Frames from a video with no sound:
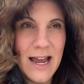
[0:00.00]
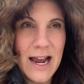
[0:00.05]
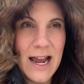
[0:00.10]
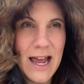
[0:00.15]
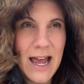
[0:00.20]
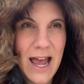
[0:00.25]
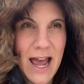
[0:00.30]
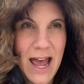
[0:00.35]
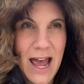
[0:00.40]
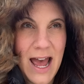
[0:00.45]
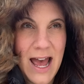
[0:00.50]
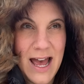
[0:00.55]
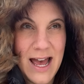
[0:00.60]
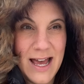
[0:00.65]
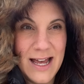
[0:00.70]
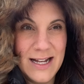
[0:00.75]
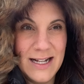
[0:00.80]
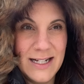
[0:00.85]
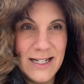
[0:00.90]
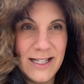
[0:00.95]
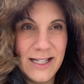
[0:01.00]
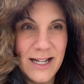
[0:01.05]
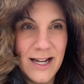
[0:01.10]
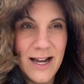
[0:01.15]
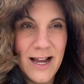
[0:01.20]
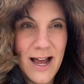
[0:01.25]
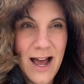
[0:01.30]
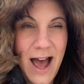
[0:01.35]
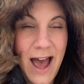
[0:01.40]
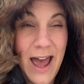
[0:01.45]
And
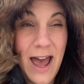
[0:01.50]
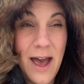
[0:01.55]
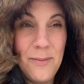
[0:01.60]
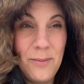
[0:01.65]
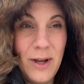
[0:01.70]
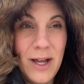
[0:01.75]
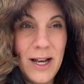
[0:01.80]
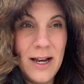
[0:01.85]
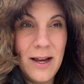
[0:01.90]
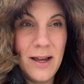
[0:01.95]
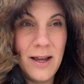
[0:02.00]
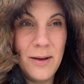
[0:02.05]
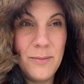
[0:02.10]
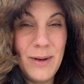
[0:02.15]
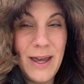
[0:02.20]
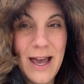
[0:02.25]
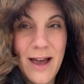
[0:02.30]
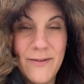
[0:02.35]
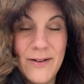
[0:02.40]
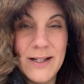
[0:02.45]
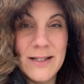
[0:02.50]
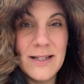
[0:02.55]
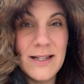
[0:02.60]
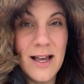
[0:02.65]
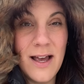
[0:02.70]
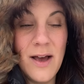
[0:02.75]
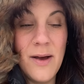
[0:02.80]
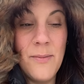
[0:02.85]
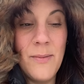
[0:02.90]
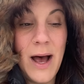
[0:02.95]
I am gonna be having
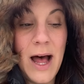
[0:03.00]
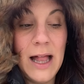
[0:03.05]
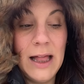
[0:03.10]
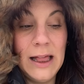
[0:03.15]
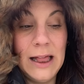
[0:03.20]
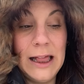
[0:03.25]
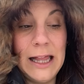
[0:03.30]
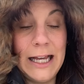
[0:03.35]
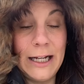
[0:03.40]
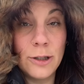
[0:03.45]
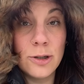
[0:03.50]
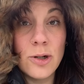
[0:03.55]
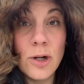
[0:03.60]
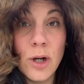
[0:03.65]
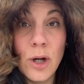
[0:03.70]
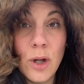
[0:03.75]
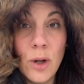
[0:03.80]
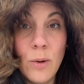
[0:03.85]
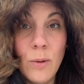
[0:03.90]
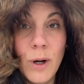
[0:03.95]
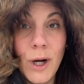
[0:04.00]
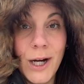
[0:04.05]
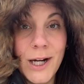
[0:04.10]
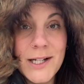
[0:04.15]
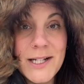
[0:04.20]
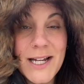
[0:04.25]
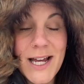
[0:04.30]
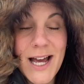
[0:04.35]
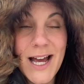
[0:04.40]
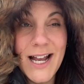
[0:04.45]
some electrical
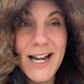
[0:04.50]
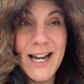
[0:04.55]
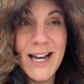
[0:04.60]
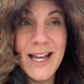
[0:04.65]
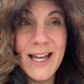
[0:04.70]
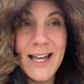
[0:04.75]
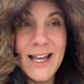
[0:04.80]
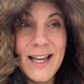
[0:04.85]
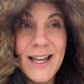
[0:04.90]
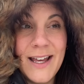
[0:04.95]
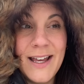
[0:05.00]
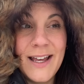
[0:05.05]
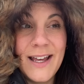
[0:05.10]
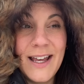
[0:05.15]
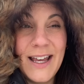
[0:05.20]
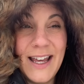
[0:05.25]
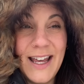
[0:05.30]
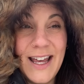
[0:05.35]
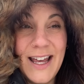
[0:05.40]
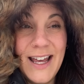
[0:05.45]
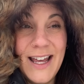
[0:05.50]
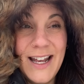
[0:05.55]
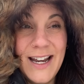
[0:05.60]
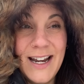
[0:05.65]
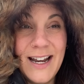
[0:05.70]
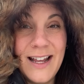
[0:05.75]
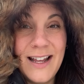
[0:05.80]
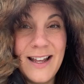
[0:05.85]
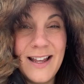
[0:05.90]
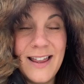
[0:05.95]
work done
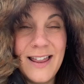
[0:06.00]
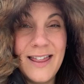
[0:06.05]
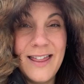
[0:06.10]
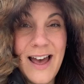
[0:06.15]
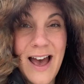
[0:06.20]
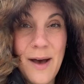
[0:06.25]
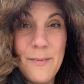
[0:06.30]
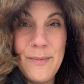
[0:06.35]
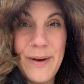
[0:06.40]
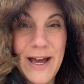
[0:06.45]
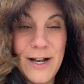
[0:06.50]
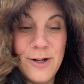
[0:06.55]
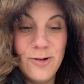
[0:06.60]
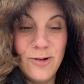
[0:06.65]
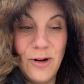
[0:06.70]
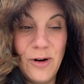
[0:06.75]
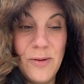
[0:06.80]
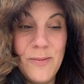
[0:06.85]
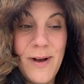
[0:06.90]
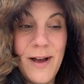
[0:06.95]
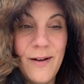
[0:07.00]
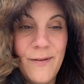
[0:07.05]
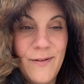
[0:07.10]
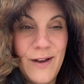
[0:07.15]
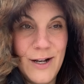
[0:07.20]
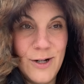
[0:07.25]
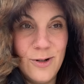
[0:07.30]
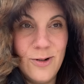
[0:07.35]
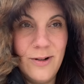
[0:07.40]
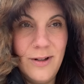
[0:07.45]
in that bedroom
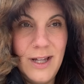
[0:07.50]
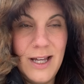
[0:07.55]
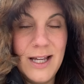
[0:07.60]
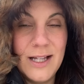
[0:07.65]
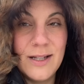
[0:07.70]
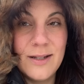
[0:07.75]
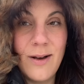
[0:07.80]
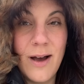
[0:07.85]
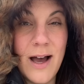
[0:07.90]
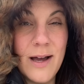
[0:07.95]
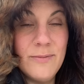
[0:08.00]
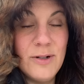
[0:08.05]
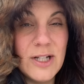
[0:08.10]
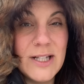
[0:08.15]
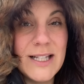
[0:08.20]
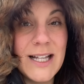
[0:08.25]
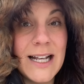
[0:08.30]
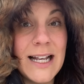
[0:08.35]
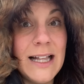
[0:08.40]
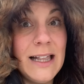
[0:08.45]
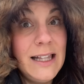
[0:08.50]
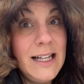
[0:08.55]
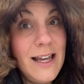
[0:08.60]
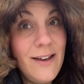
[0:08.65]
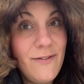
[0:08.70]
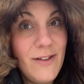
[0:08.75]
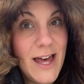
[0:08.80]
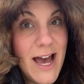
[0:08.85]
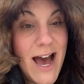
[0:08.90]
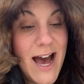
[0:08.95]
eventually, so I'm just gonna
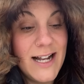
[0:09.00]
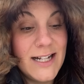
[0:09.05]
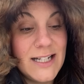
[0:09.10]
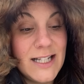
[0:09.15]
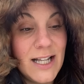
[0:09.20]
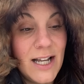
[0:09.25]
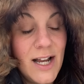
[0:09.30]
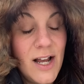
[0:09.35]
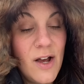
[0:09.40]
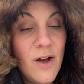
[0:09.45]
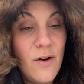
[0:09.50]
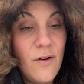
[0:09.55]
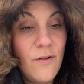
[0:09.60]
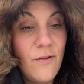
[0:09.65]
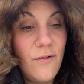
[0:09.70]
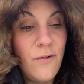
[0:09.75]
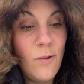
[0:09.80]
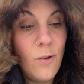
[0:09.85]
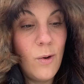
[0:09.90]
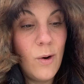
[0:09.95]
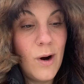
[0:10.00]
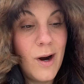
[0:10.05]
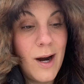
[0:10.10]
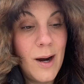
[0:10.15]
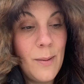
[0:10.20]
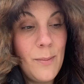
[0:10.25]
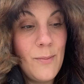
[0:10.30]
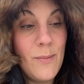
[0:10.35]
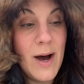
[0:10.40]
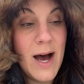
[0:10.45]
leave that
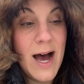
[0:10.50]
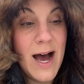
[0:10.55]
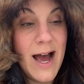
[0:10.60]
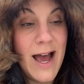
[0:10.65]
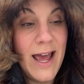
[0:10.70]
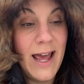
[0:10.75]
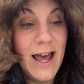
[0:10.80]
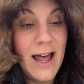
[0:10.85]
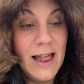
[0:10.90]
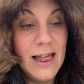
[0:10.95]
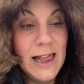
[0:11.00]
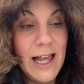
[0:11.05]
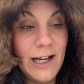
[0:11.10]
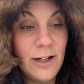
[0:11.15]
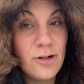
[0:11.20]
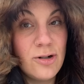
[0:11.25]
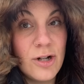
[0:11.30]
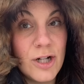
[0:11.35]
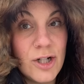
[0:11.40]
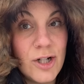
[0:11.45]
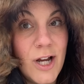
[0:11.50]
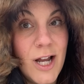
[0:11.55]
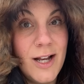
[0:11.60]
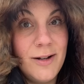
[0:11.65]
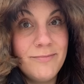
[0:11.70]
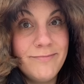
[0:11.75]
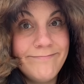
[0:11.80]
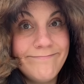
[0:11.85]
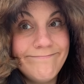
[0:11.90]
for my electrician.